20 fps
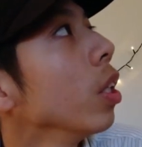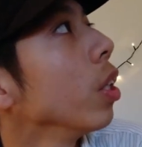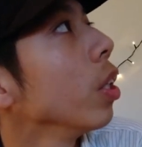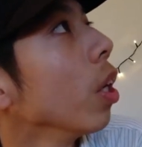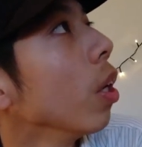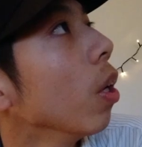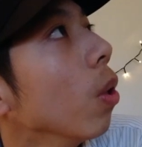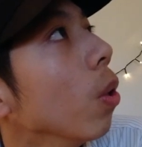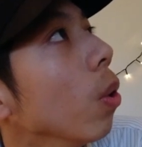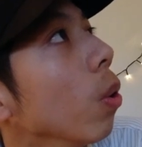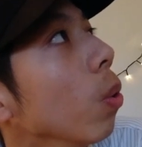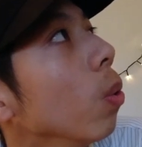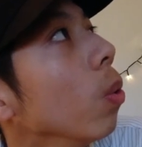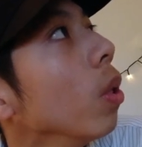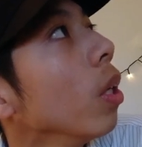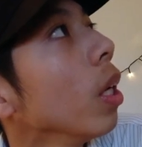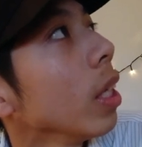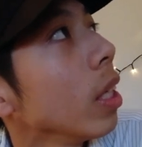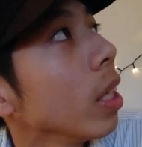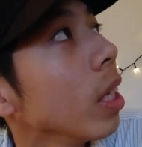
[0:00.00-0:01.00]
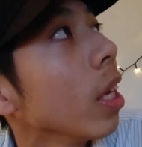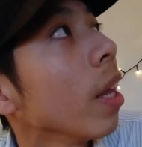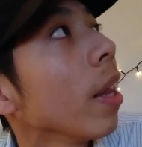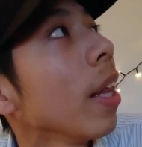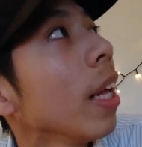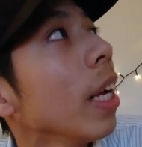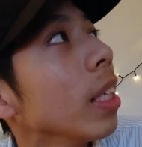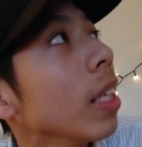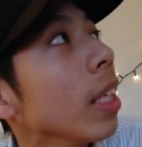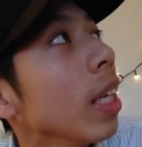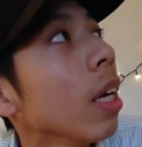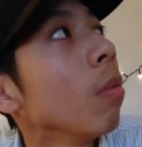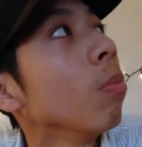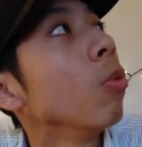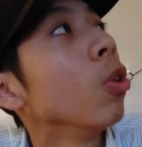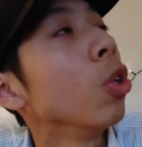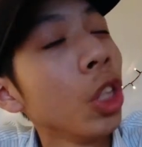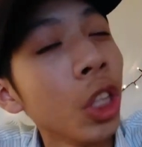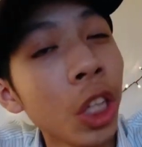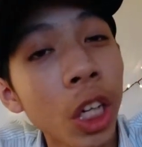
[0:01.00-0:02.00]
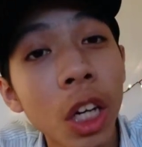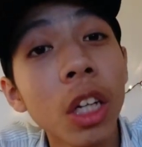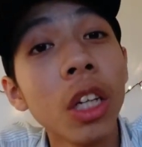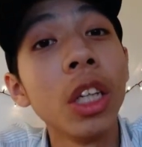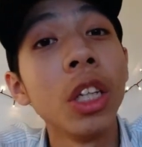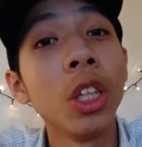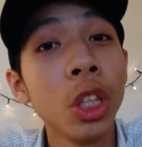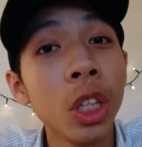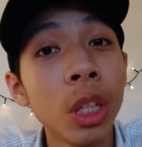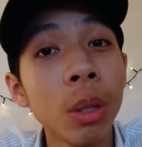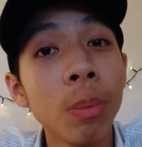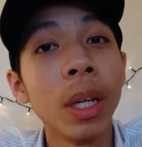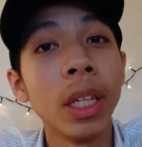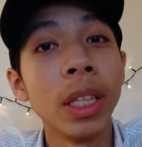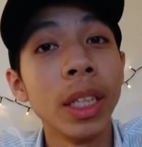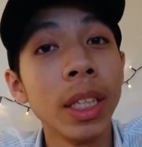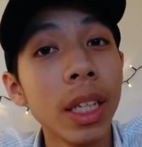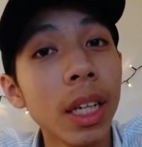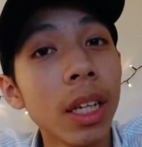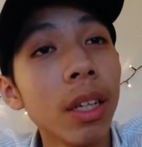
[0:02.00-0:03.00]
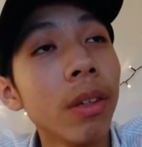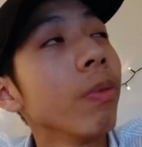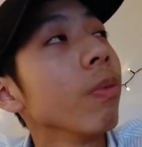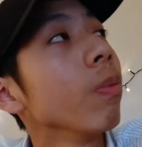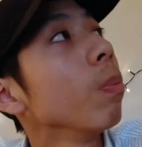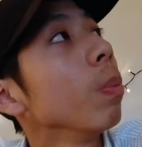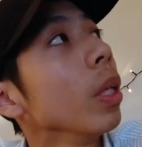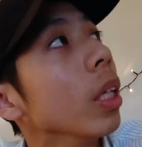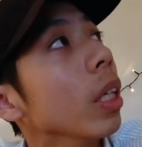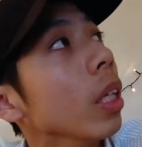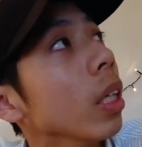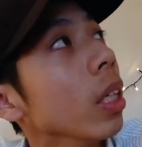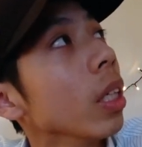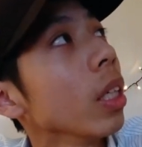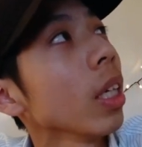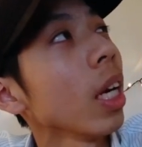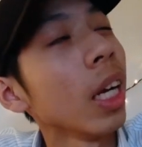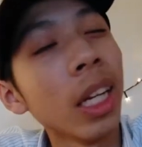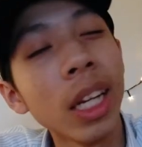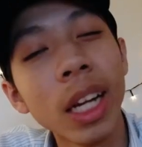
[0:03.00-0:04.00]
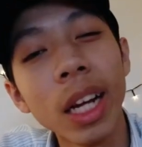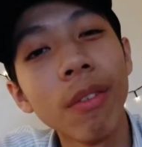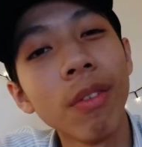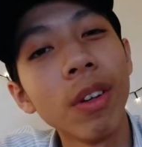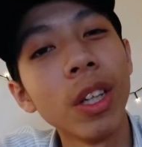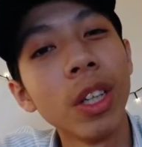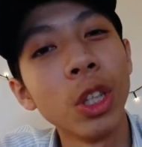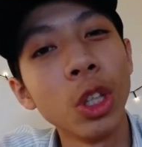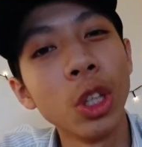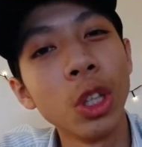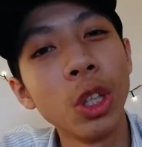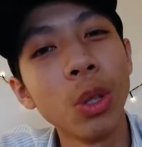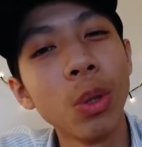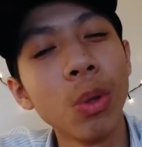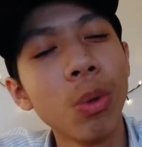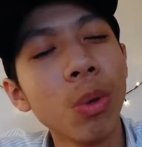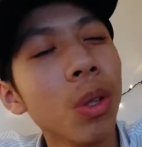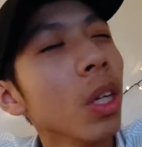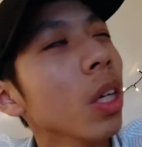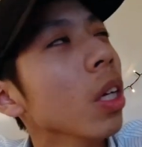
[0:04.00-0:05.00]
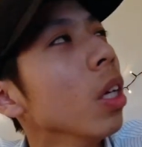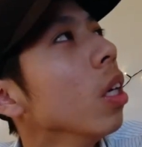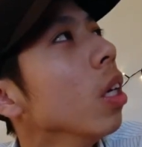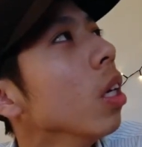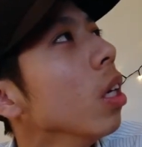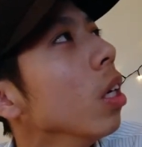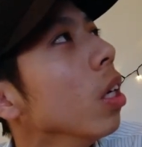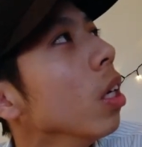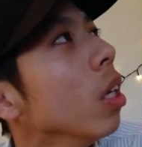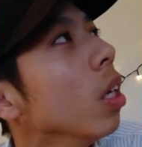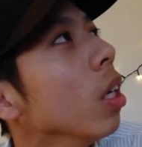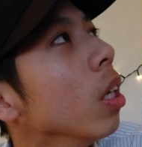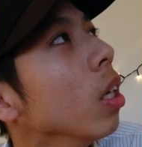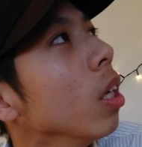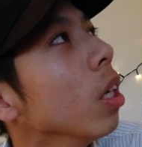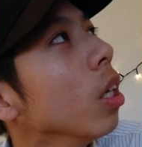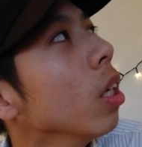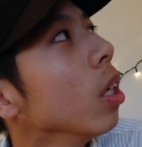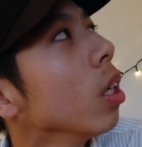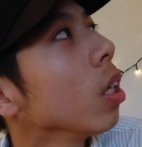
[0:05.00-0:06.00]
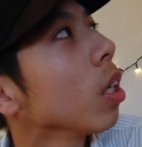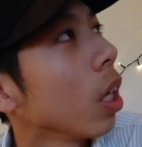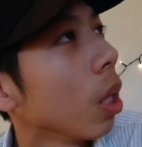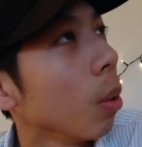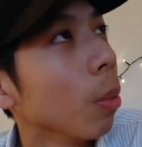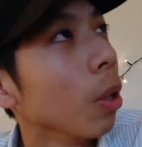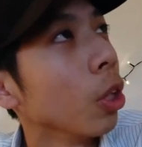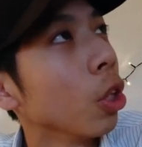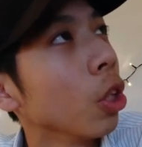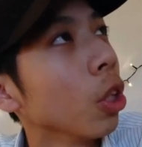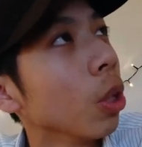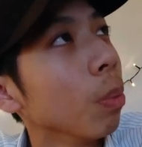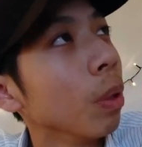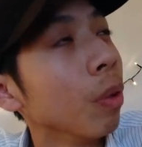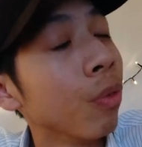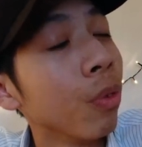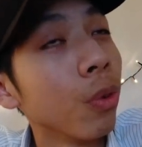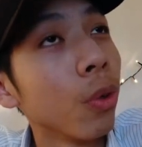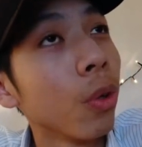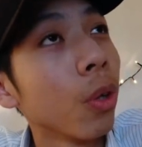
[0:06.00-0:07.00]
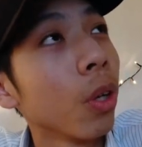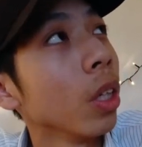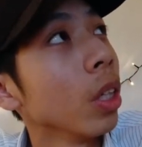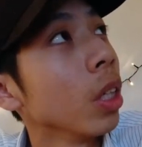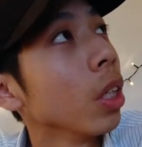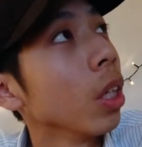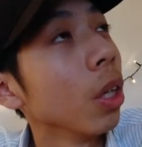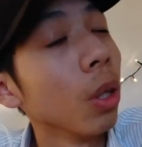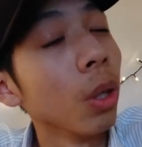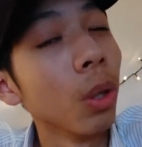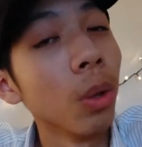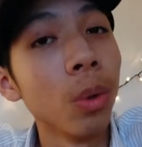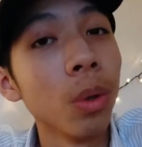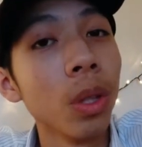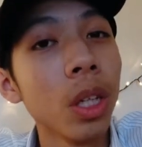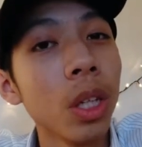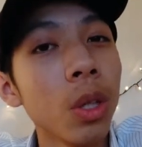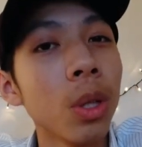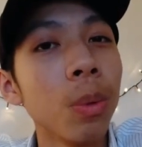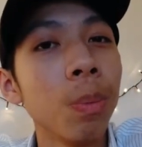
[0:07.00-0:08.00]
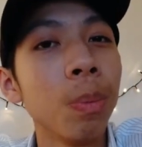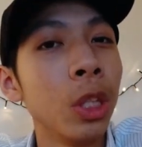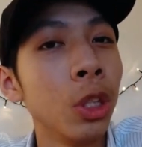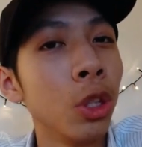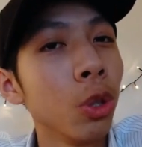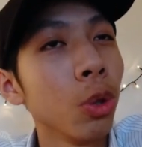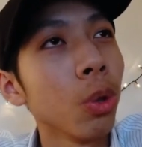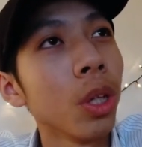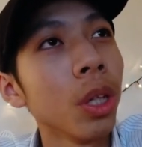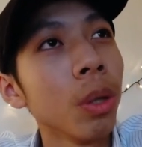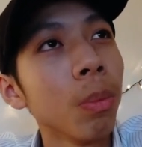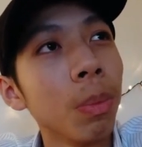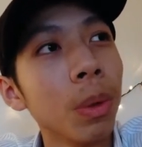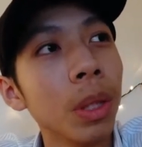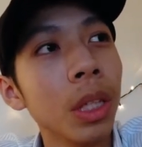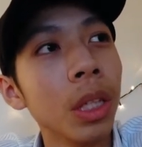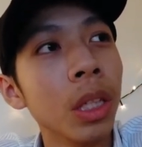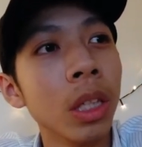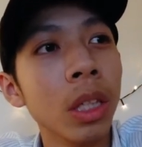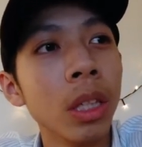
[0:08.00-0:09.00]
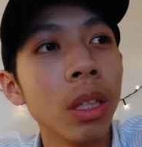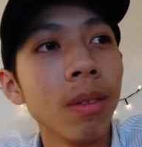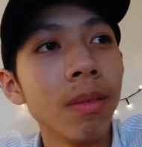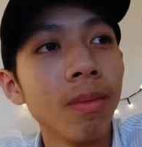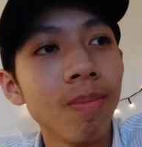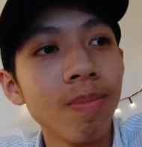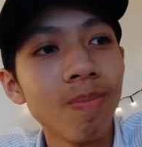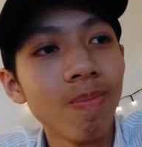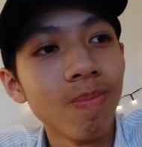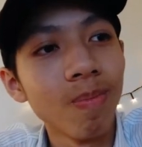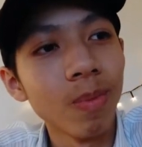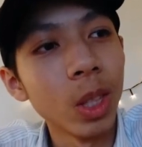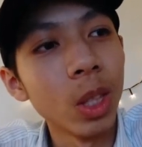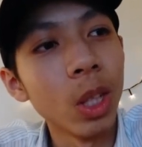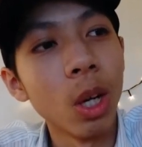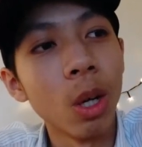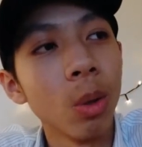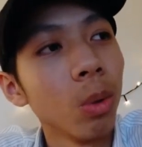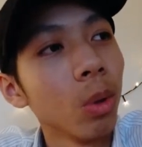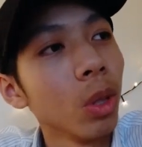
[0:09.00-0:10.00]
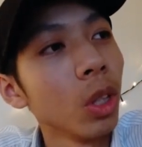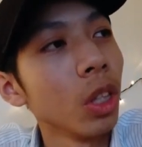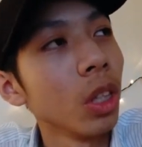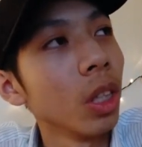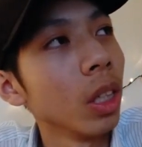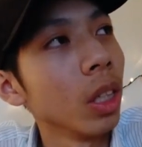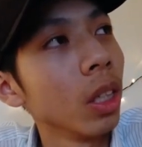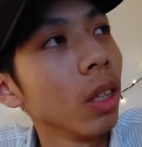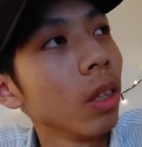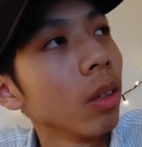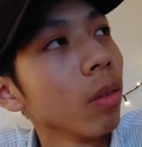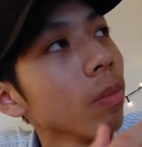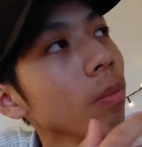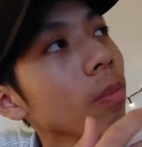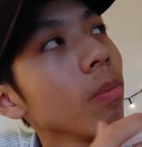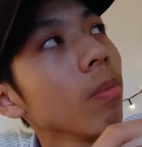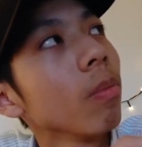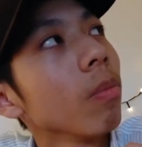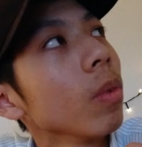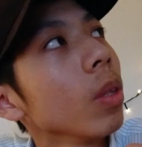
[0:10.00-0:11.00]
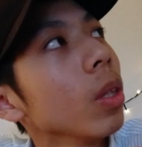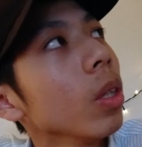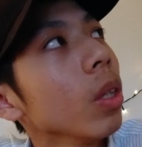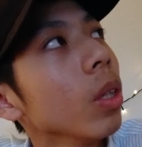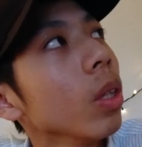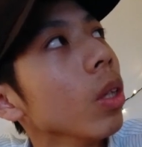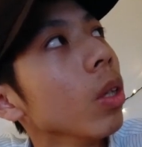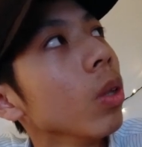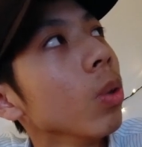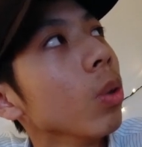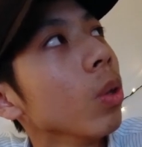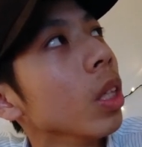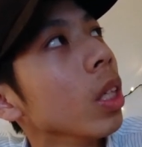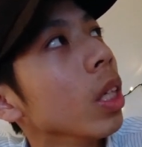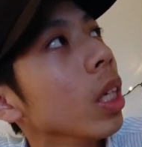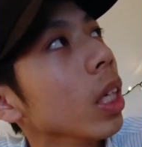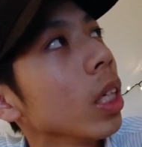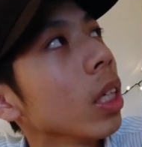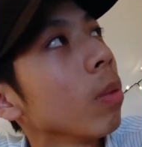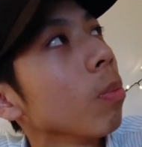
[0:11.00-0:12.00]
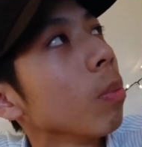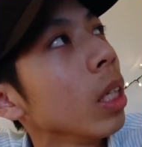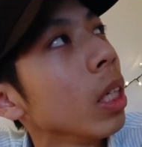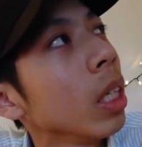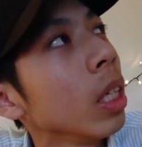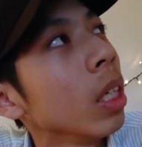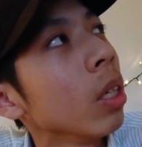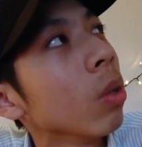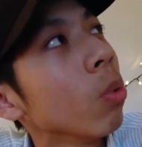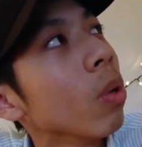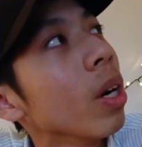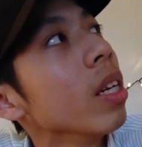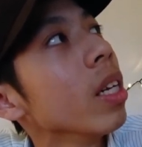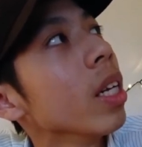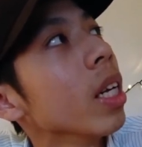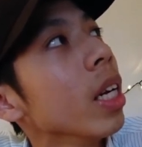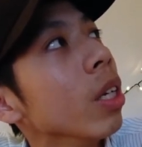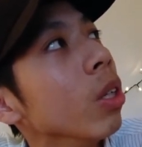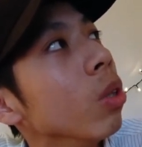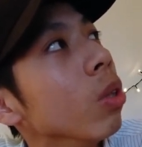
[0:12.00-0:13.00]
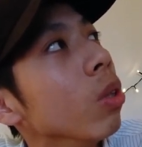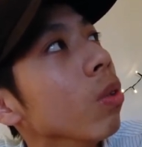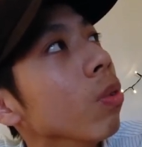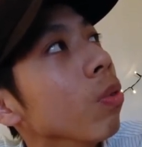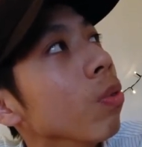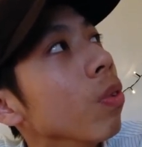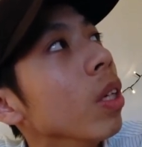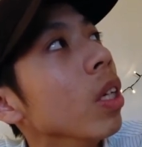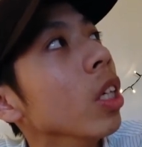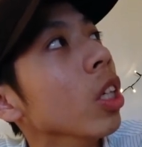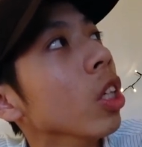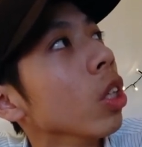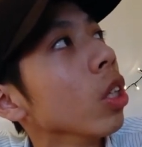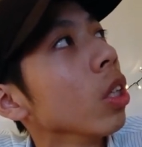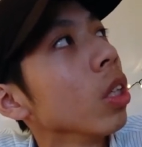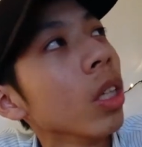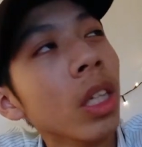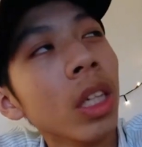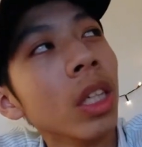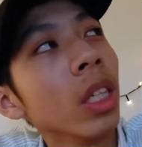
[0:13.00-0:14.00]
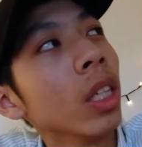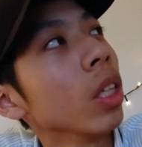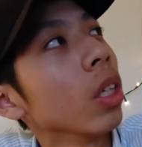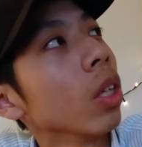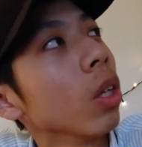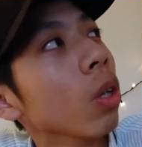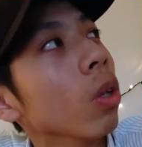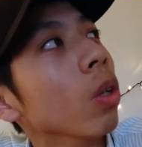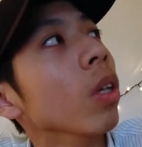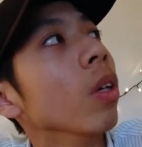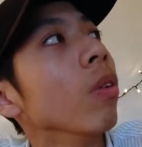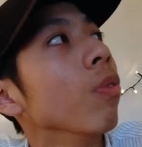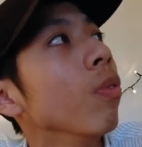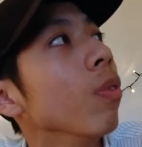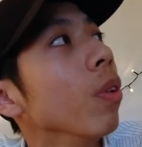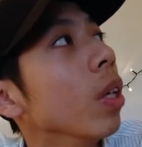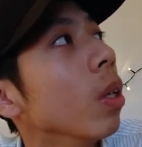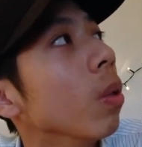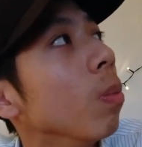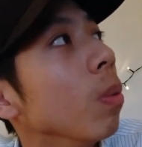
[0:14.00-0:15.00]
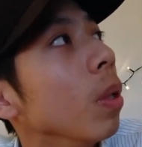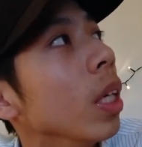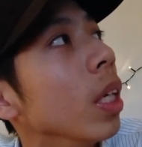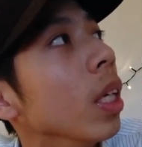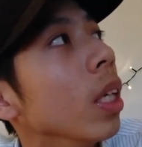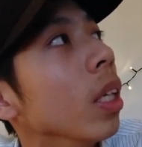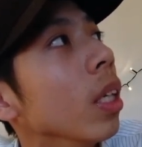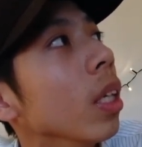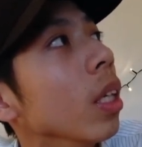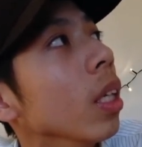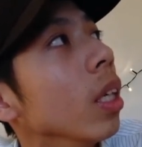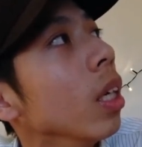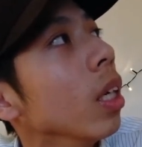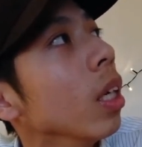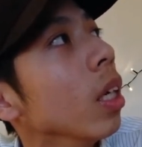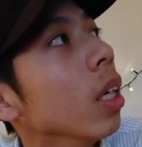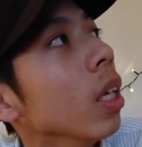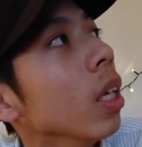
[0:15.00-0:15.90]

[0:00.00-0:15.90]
So that's the things I'm challenging myself because I never shoot commercial before, so it'll be short, but you know, just it will take me one day to finish this all the film, and